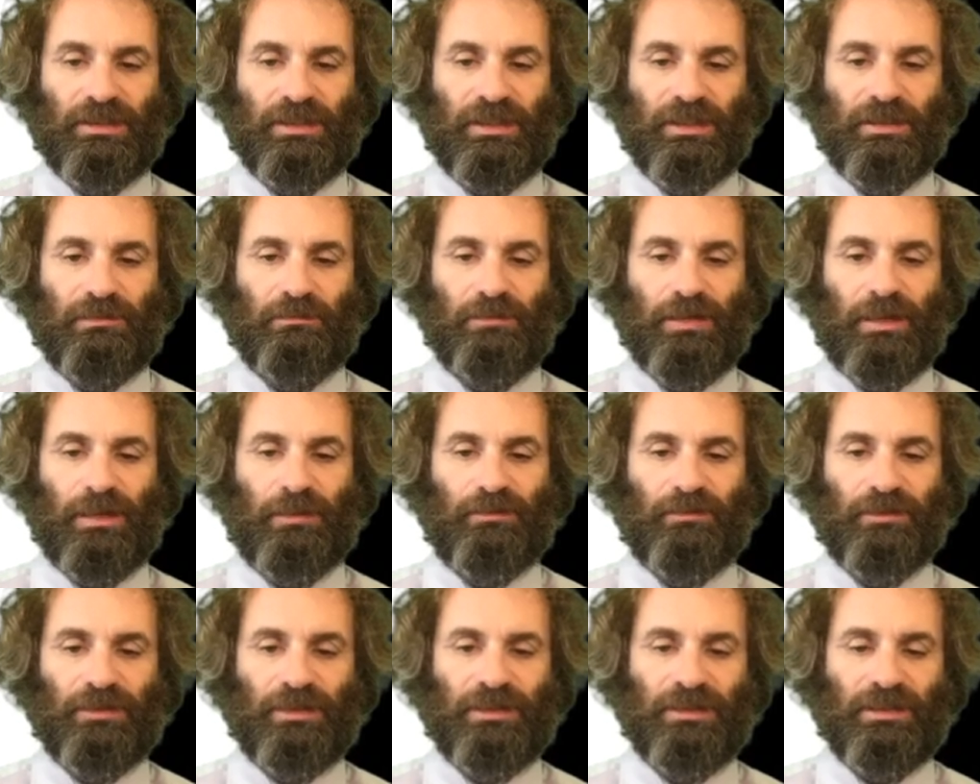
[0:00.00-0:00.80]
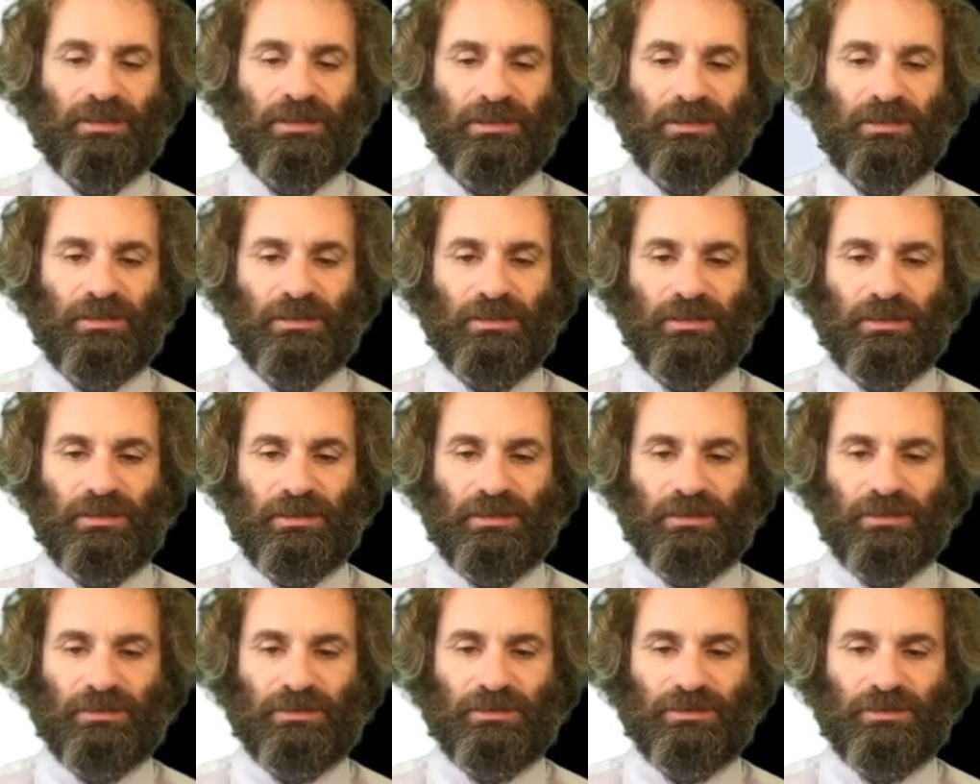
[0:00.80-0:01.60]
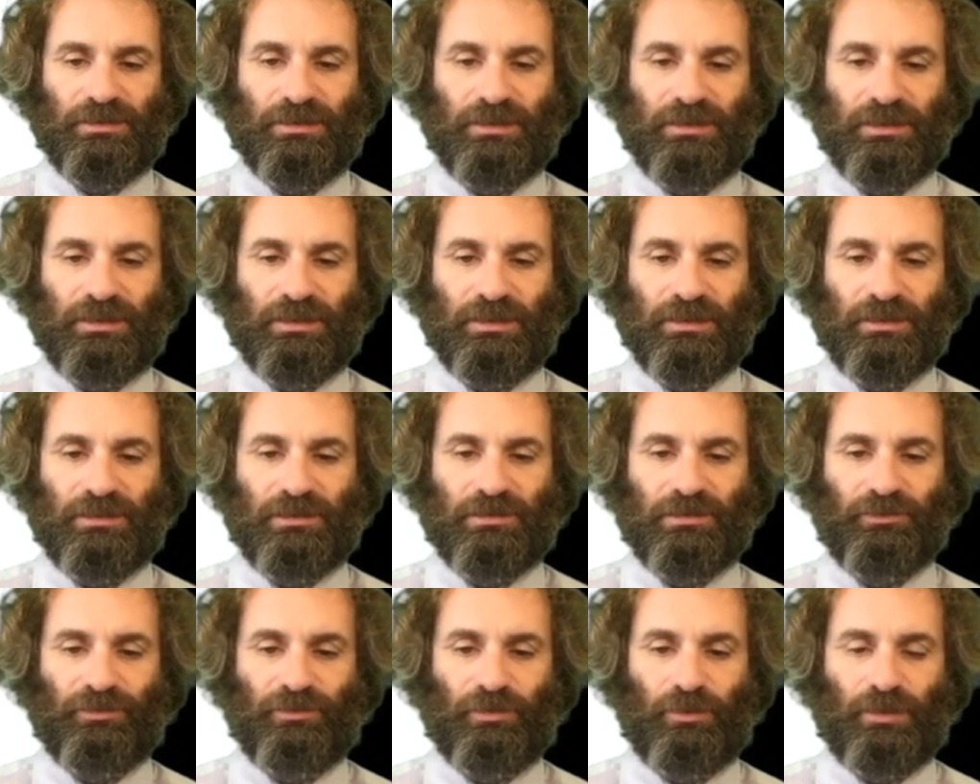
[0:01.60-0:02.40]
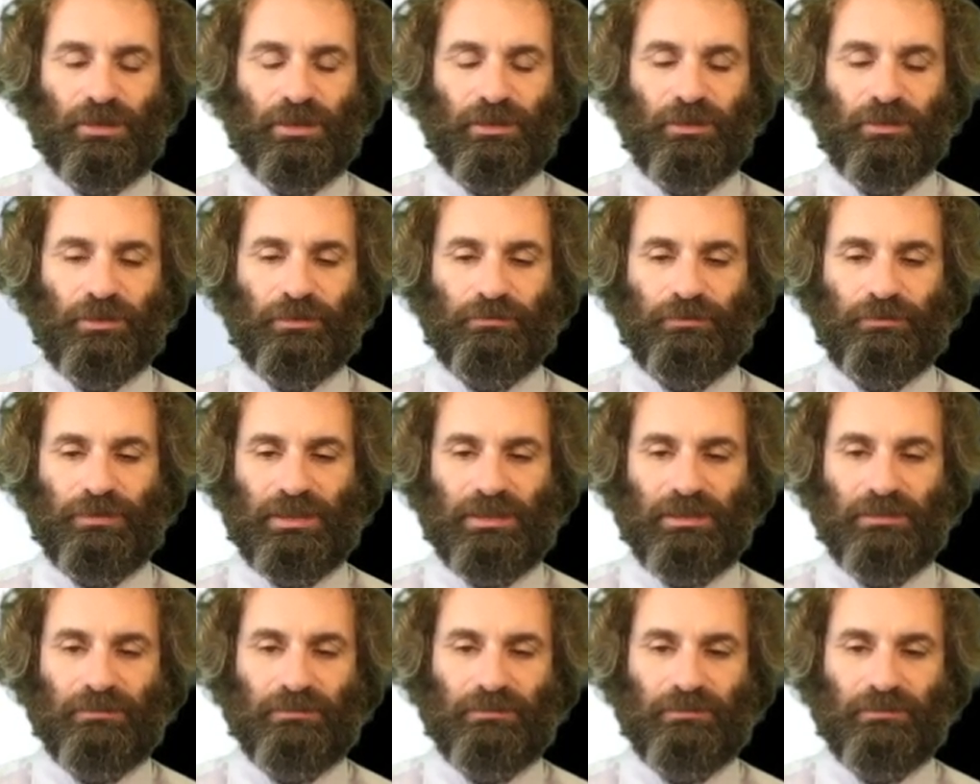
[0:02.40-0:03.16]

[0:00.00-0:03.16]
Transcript: In memory, C is 43,